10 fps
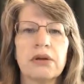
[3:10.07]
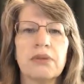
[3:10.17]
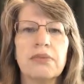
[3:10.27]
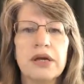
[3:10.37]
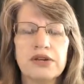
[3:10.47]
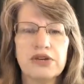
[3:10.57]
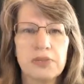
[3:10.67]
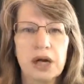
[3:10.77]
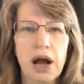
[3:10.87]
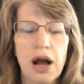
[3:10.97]
Mitch
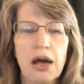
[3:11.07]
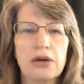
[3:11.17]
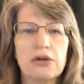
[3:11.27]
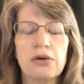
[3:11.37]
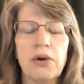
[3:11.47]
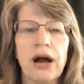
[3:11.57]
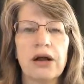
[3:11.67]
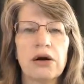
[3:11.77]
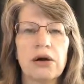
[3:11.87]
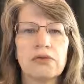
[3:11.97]
McConnell, who I
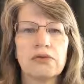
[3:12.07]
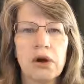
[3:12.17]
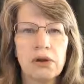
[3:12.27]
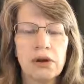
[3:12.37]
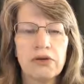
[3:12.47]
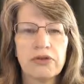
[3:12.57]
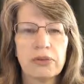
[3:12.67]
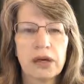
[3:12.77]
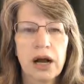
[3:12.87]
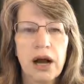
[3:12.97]
call rollover
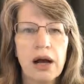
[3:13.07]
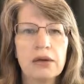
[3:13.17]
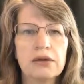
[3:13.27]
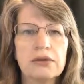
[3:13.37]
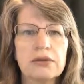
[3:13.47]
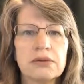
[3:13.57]
McConnell.